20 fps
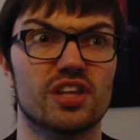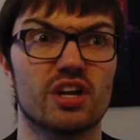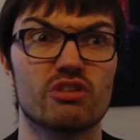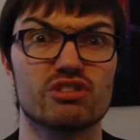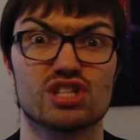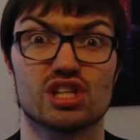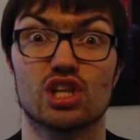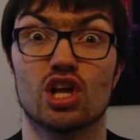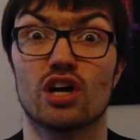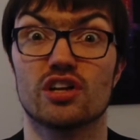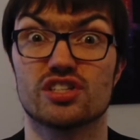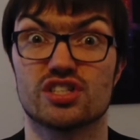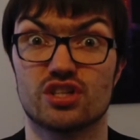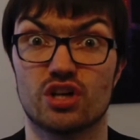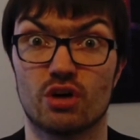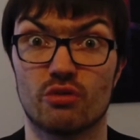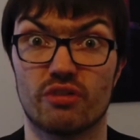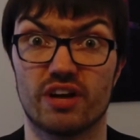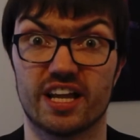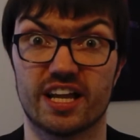there is a lot of
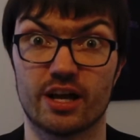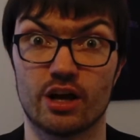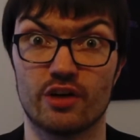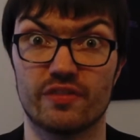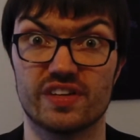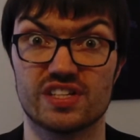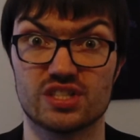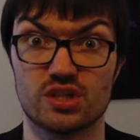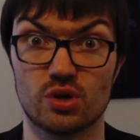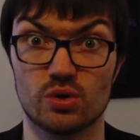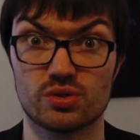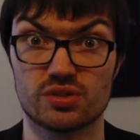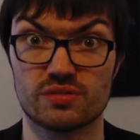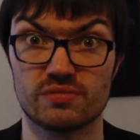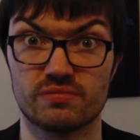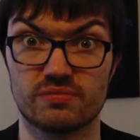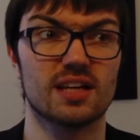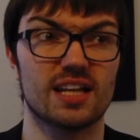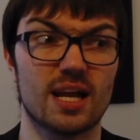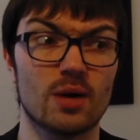snot running out of his nose.
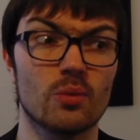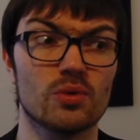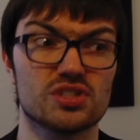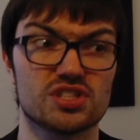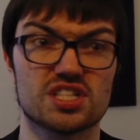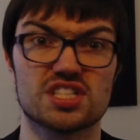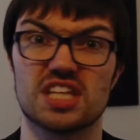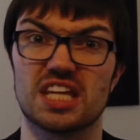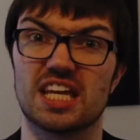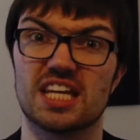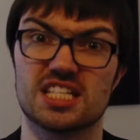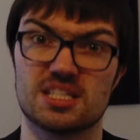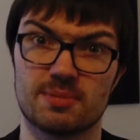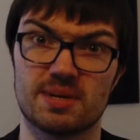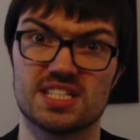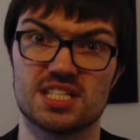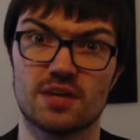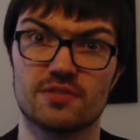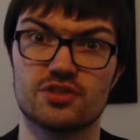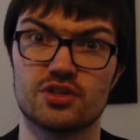And I was just thinking to
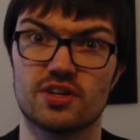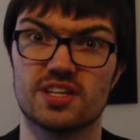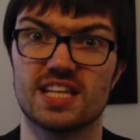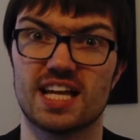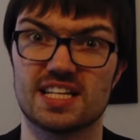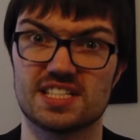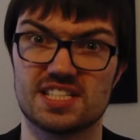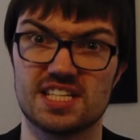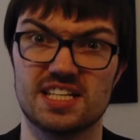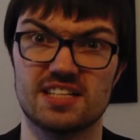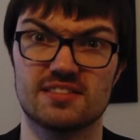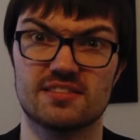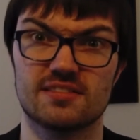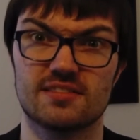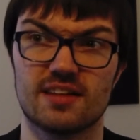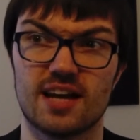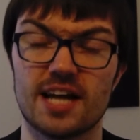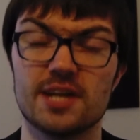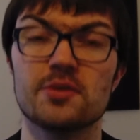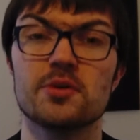myself during that scene,
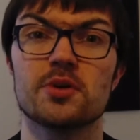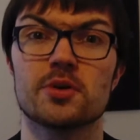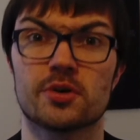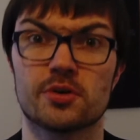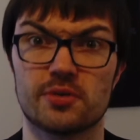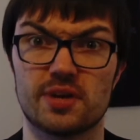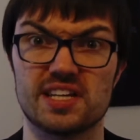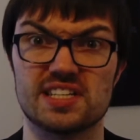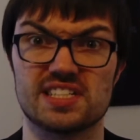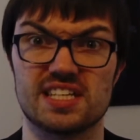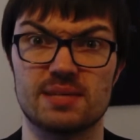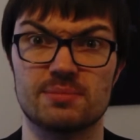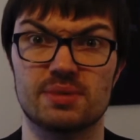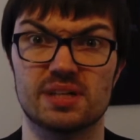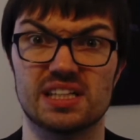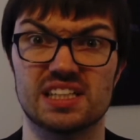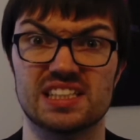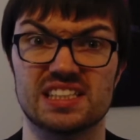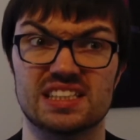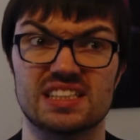I know you're crazy,
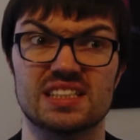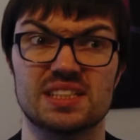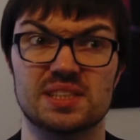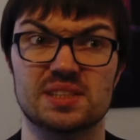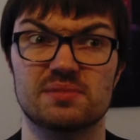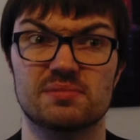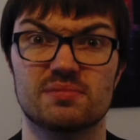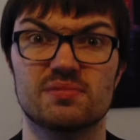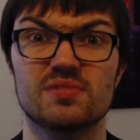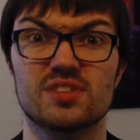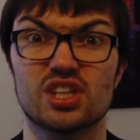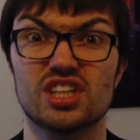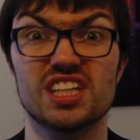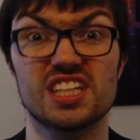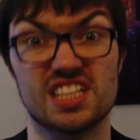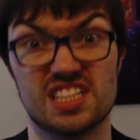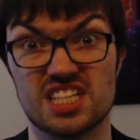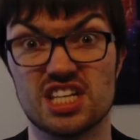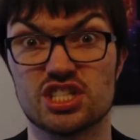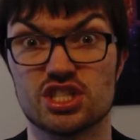but you need
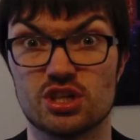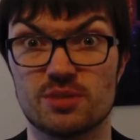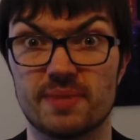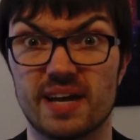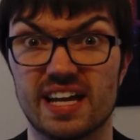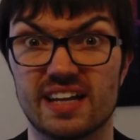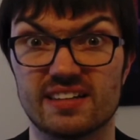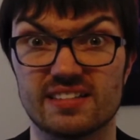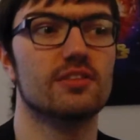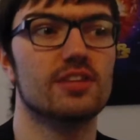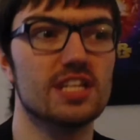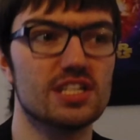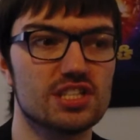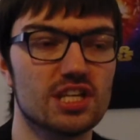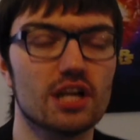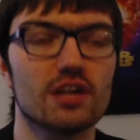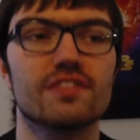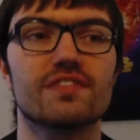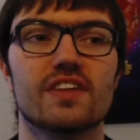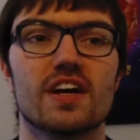a tissue, mate. The
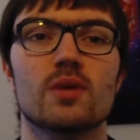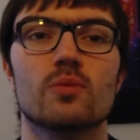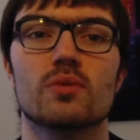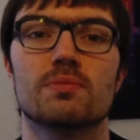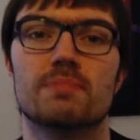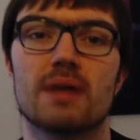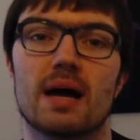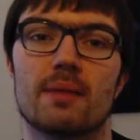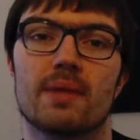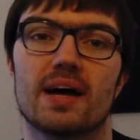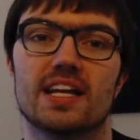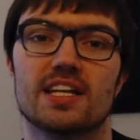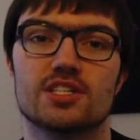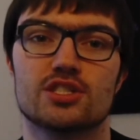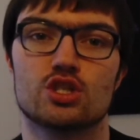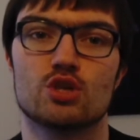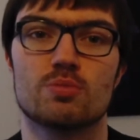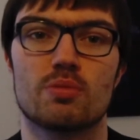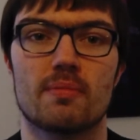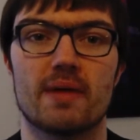entire fight with Batman and
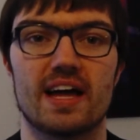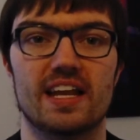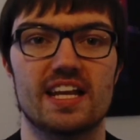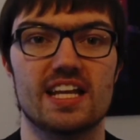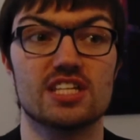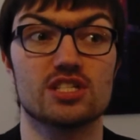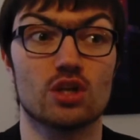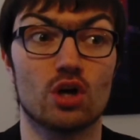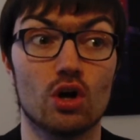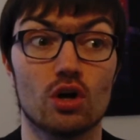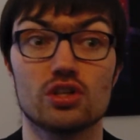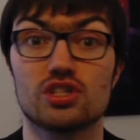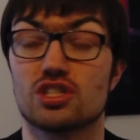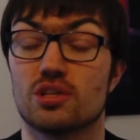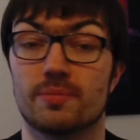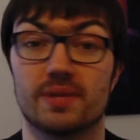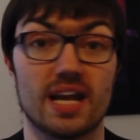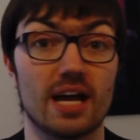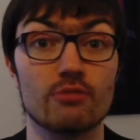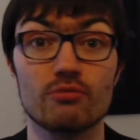Superman is
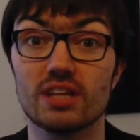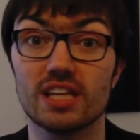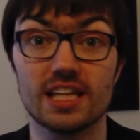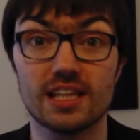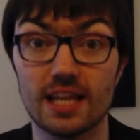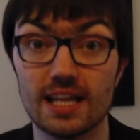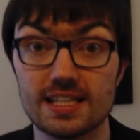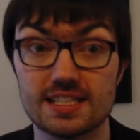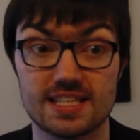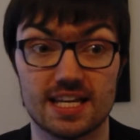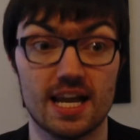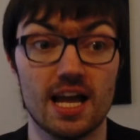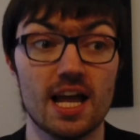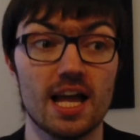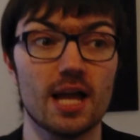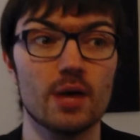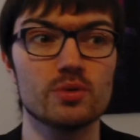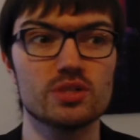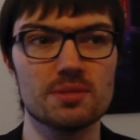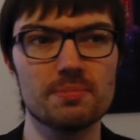awesome, and I really liked it.
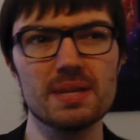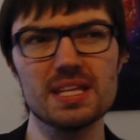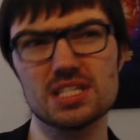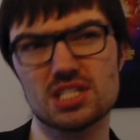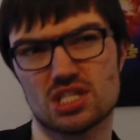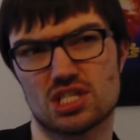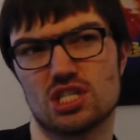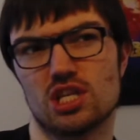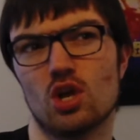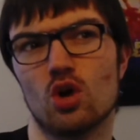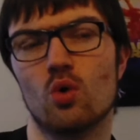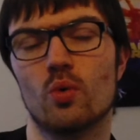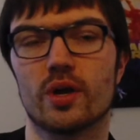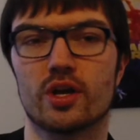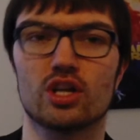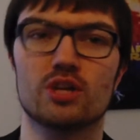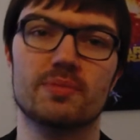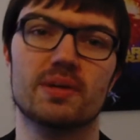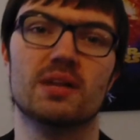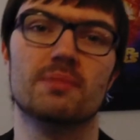It was a bit slow, it
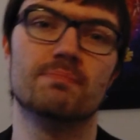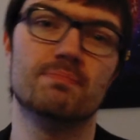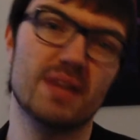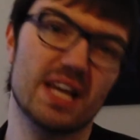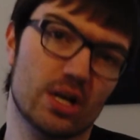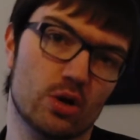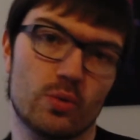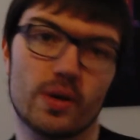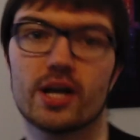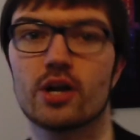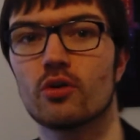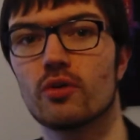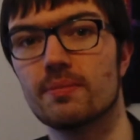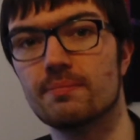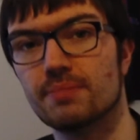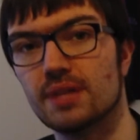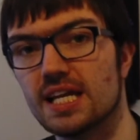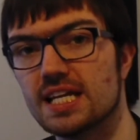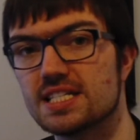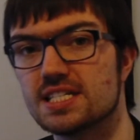could have been a bit quicker
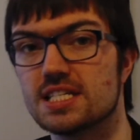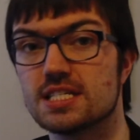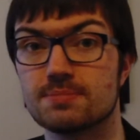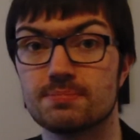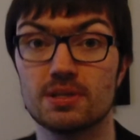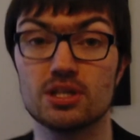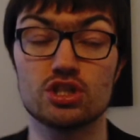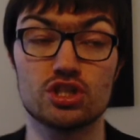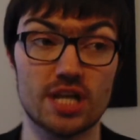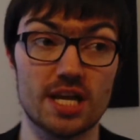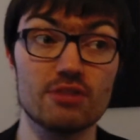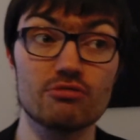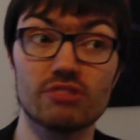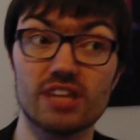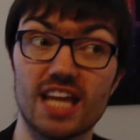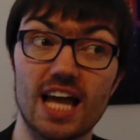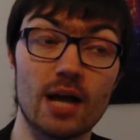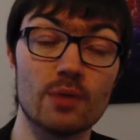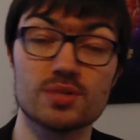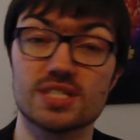in places, but
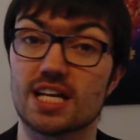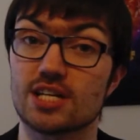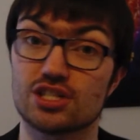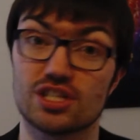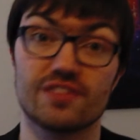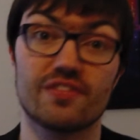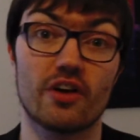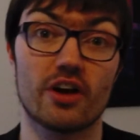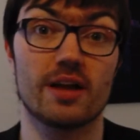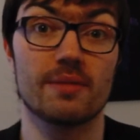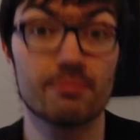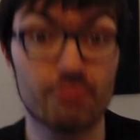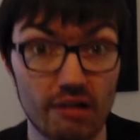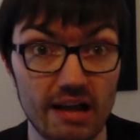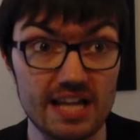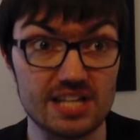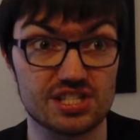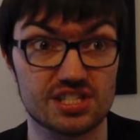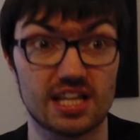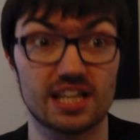generally I was actually very
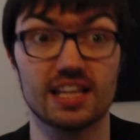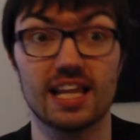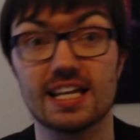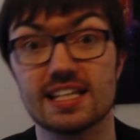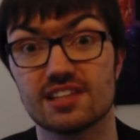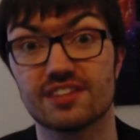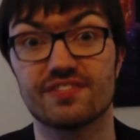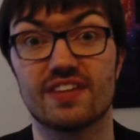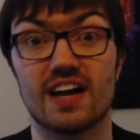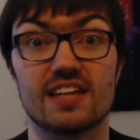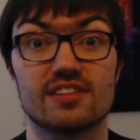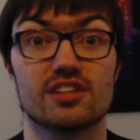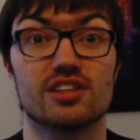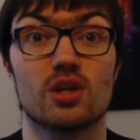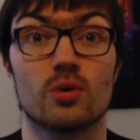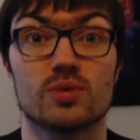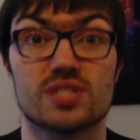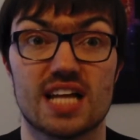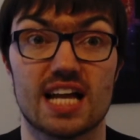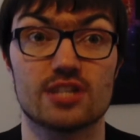impressed. I liked the fact that there
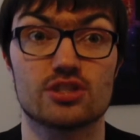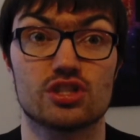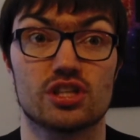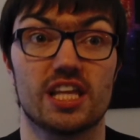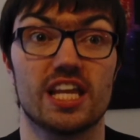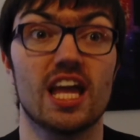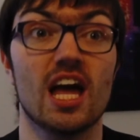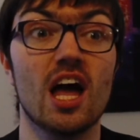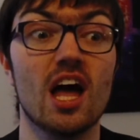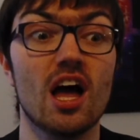was actually